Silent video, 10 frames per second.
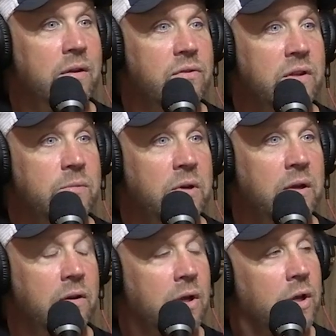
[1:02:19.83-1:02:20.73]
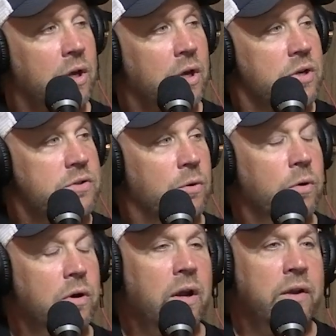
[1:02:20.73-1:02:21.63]
This leads me into, so
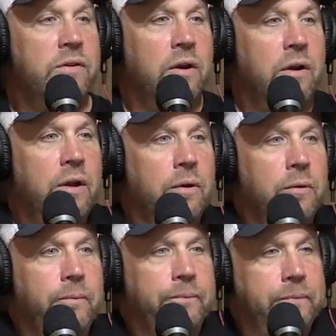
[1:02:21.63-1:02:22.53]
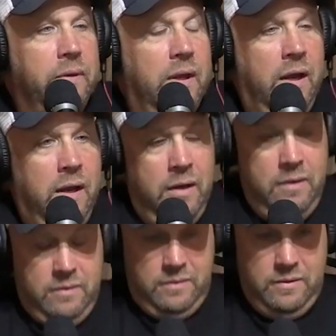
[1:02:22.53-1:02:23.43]
we're in Ontario,
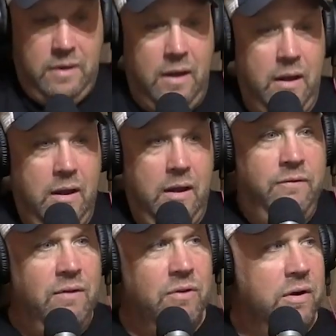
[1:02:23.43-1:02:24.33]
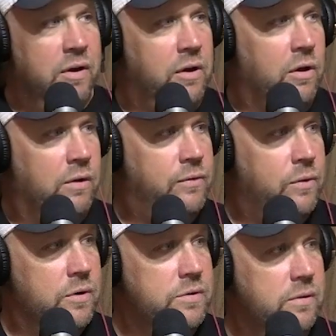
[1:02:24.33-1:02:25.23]
and have you ever hunted a golf
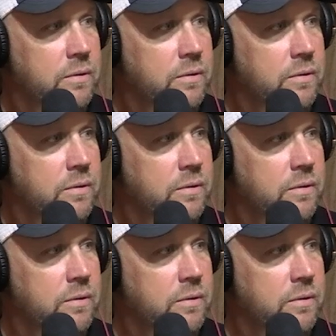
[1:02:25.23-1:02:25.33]
course?